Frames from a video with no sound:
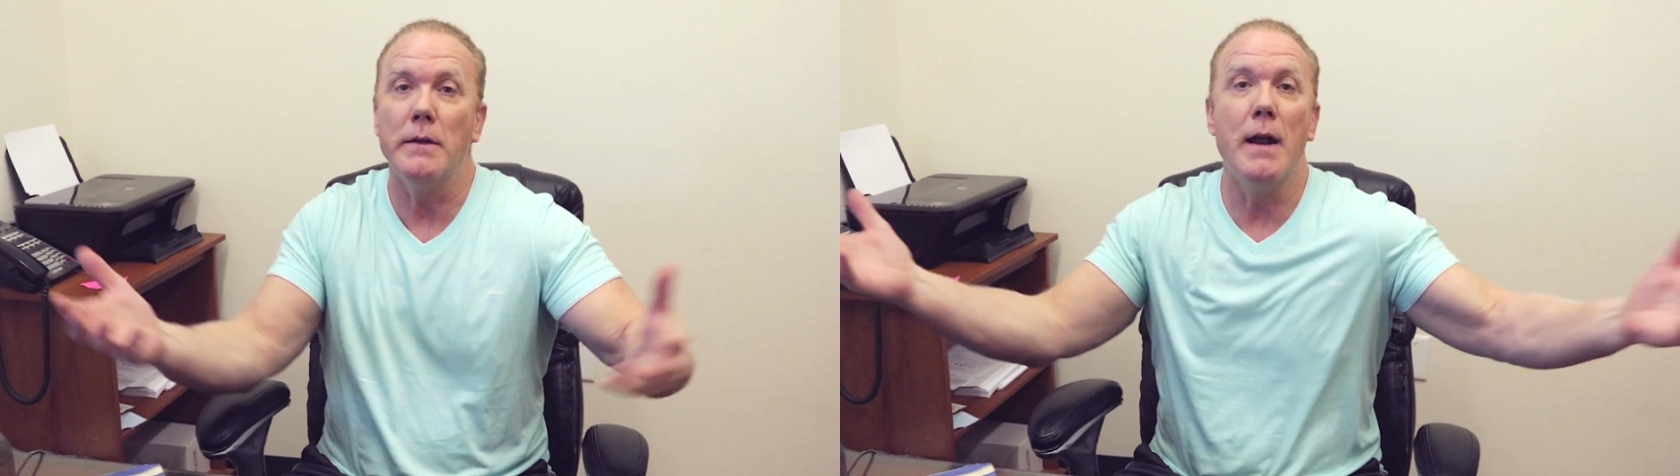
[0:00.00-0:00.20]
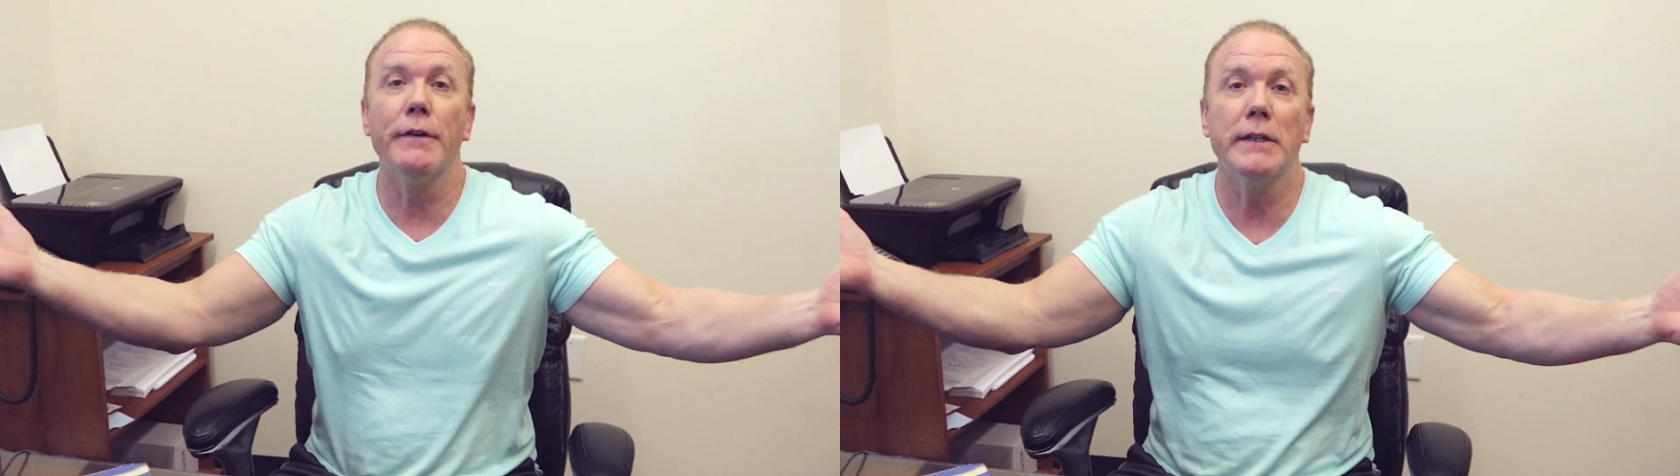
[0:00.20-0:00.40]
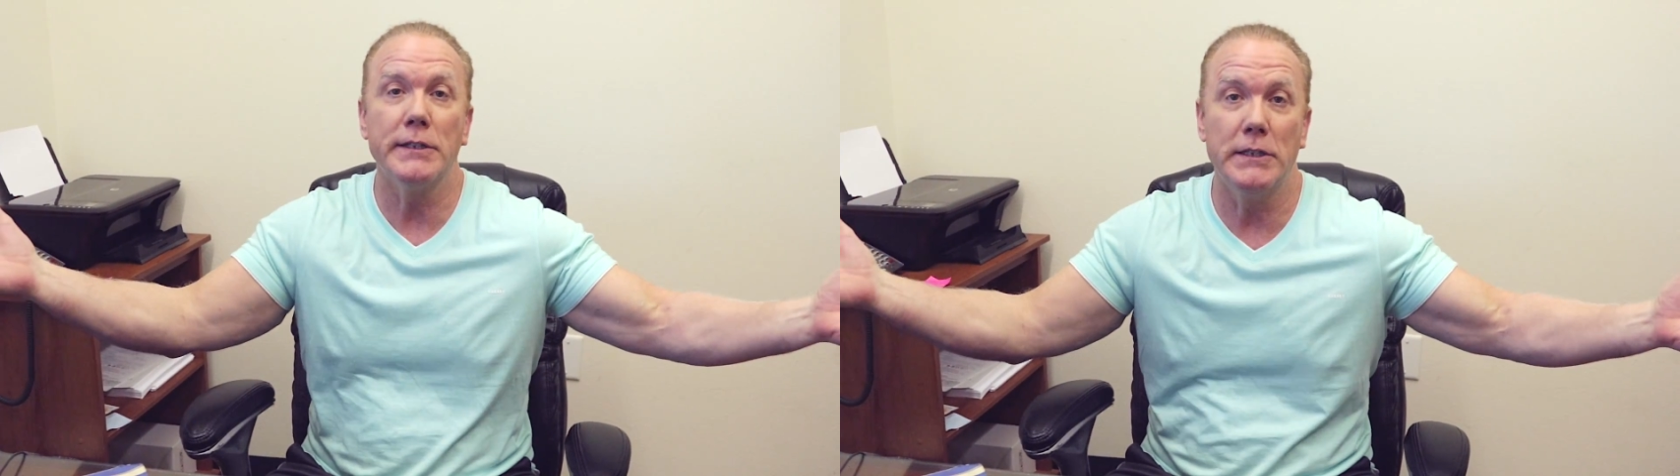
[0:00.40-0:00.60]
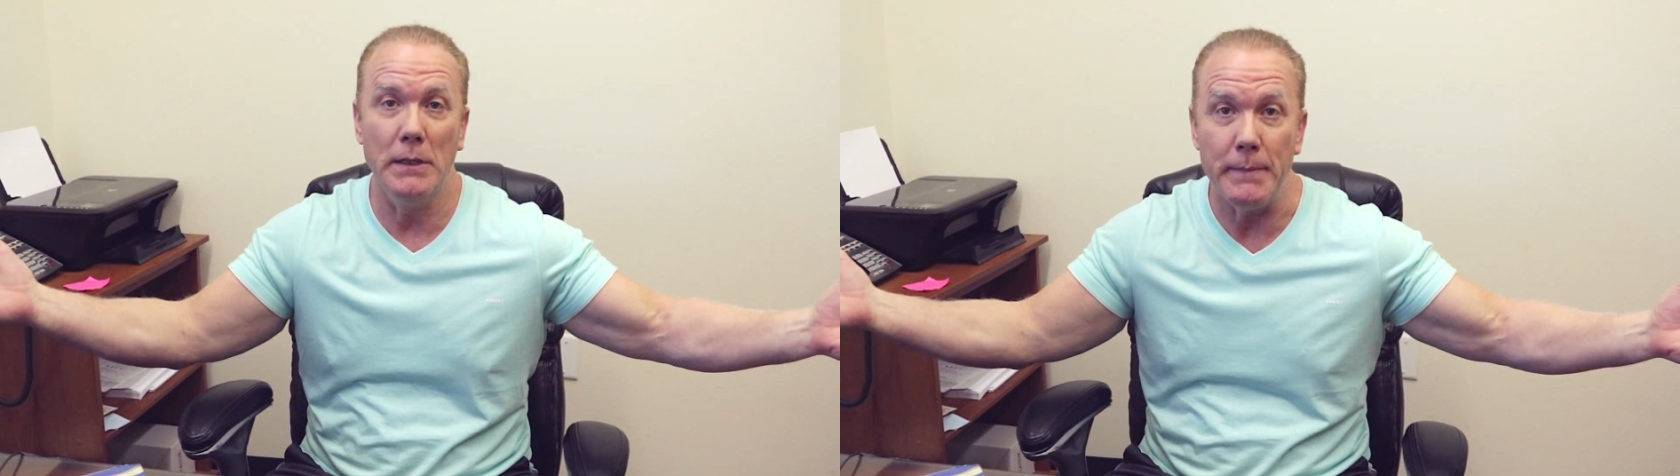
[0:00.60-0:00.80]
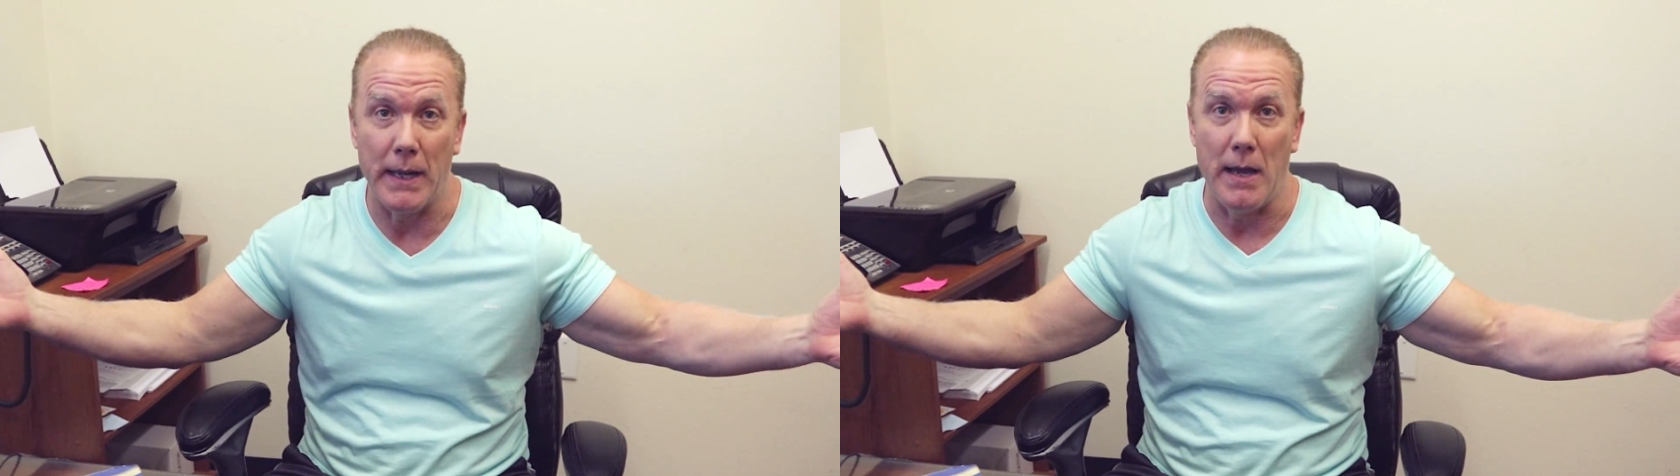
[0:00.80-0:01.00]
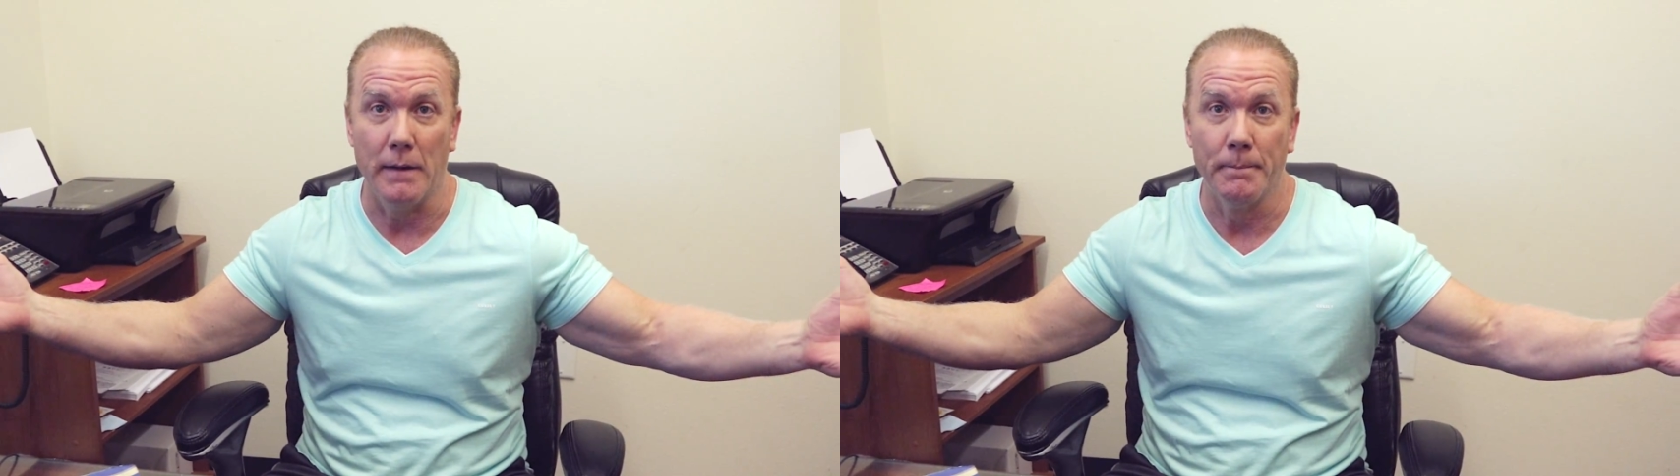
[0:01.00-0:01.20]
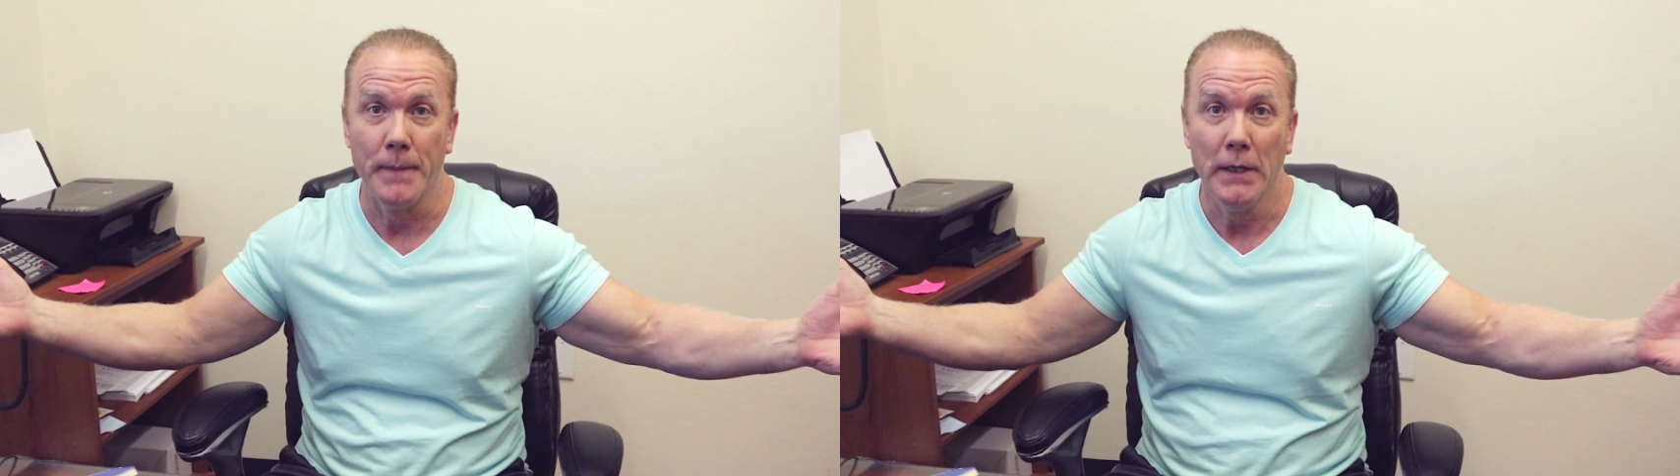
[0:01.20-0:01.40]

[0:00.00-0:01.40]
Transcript: they're never going to see them again.